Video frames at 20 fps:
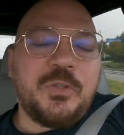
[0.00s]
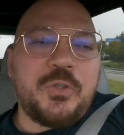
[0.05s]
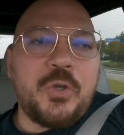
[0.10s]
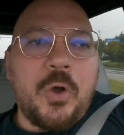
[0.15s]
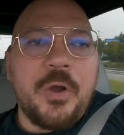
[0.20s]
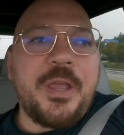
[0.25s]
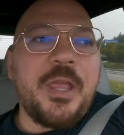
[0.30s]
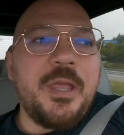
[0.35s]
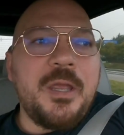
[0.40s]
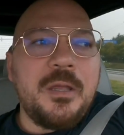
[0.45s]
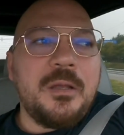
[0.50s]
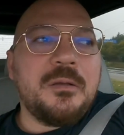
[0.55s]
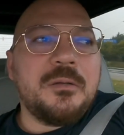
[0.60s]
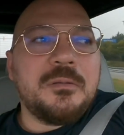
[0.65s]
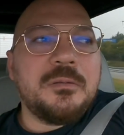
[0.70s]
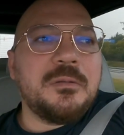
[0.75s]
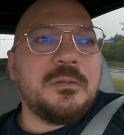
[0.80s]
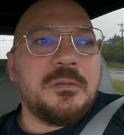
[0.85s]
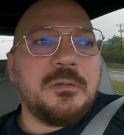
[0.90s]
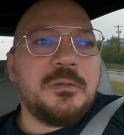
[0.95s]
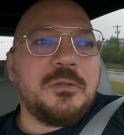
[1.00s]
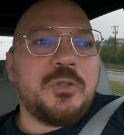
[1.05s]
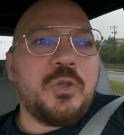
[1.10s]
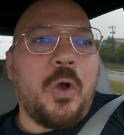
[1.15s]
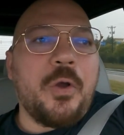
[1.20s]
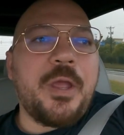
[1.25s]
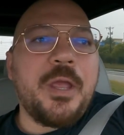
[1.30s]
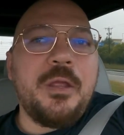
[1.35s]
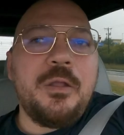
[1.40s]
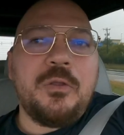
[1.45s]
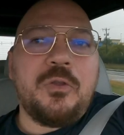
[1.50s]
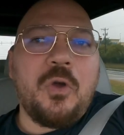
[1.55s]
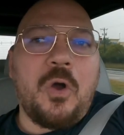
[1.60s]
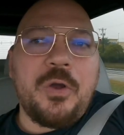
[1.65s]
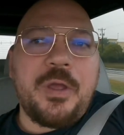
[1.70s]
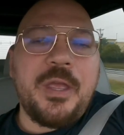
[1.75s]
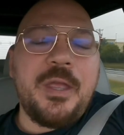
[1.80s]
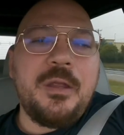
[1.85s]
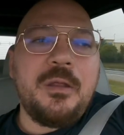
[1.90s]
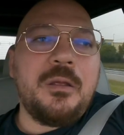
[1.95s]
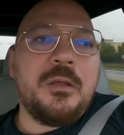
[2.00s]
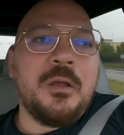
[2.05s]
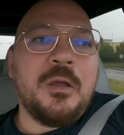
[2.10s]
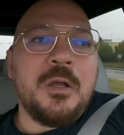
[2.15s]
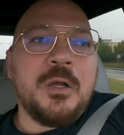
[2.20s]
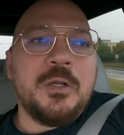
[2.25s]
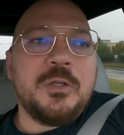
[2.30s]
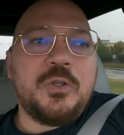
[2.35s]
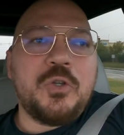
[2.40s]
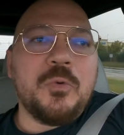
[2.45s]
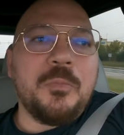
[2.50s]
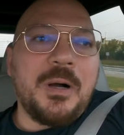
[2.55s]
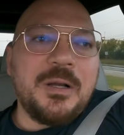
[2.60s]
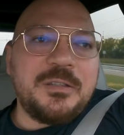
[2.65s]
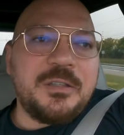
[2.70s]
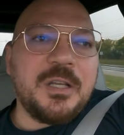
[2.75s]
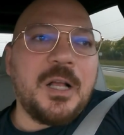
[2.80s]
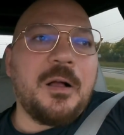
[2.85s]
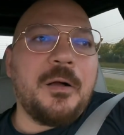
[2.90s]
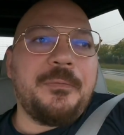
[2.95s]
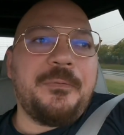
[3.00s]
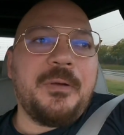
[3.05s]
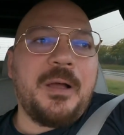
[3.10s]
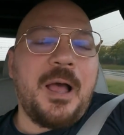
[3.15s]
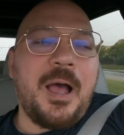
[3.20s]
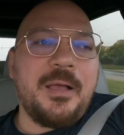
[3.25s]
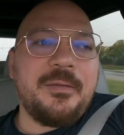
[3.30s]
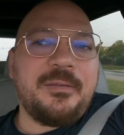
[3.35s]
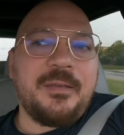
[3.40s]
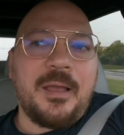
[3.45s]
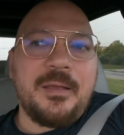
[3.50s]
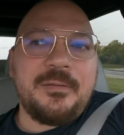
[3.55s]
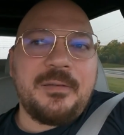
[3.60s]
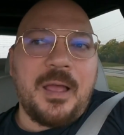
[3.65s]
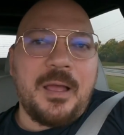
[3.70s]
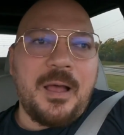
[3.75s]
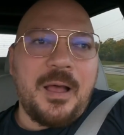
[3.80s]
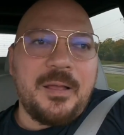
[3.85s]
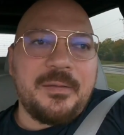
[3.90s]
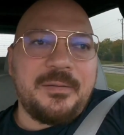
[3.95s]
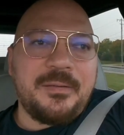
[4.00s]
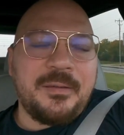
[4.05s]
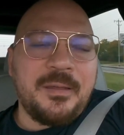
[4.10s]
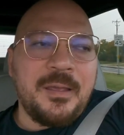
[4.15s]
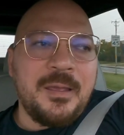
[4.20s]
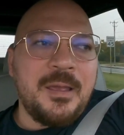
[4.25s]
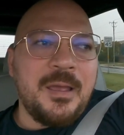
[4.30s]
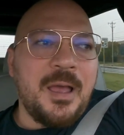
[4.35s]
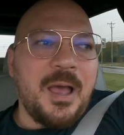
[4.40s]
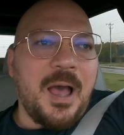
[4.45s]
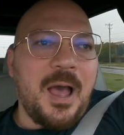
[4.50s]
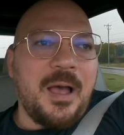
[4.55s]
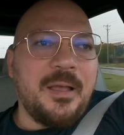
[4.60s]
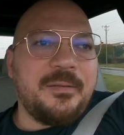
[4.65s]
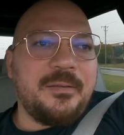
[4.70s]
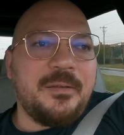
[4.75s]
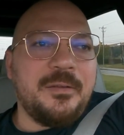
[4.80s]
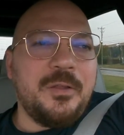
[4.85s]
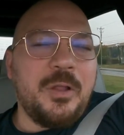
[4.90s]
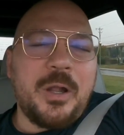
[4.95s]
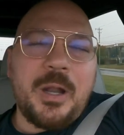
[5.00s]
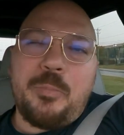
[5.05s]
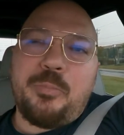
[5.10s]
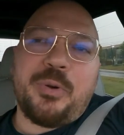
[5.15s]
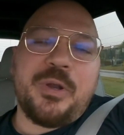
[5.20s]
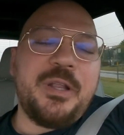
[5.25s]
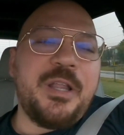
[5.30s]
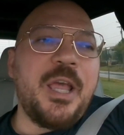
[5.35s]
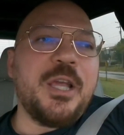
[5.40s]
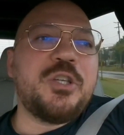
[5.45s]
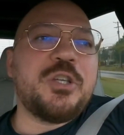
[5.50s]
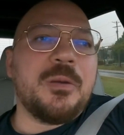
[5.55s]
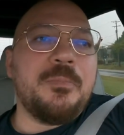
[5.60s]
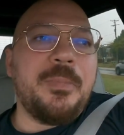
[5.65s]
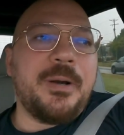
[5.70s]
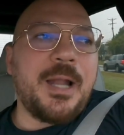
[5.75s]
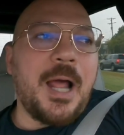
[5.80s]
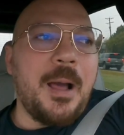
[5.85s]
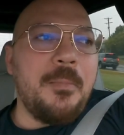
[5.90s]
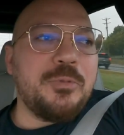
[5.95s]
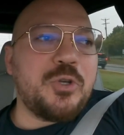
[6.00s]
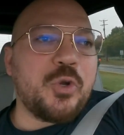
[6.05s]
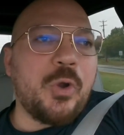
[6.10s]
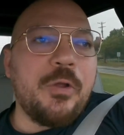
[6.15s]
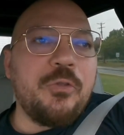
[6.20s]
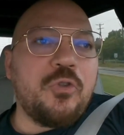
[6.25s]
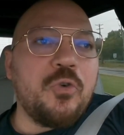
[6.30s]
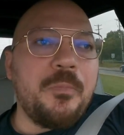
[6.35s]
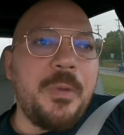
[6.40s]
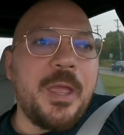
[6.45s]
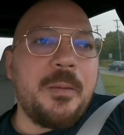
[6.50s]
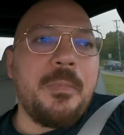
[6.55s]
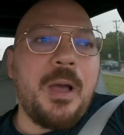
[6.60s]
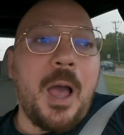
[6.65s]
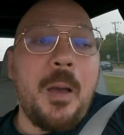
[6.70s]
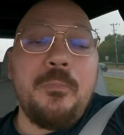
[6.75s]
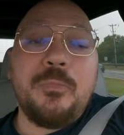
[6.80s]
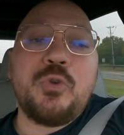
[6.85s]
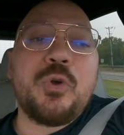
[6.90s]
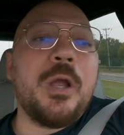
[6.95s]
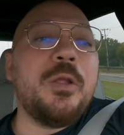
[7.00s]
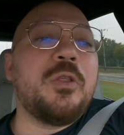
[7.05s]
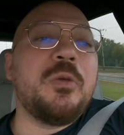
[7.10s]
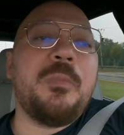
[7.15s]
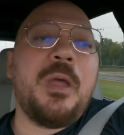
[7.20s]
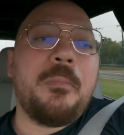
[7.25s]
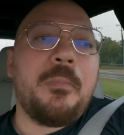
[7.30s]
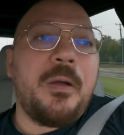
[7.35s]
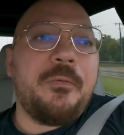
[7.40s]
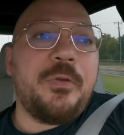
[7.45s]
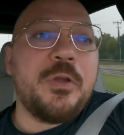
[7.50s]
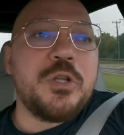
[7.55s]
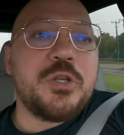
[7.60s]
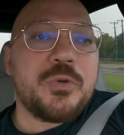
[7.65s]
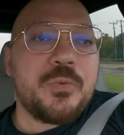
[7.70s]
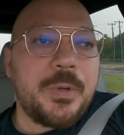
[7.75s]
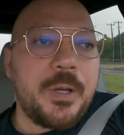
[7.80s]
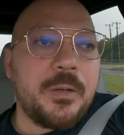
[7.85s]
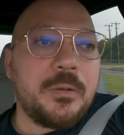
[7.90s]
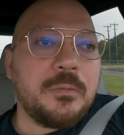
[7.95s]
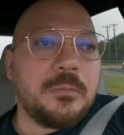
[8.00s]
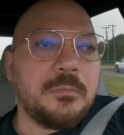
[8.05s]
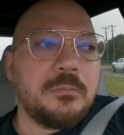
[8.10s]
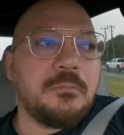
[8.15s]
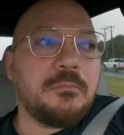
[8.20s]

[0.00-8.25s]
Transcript: talking, talking, talking to myself as as as as not a prediction, but I'm trying to make I'm trying to make my future real.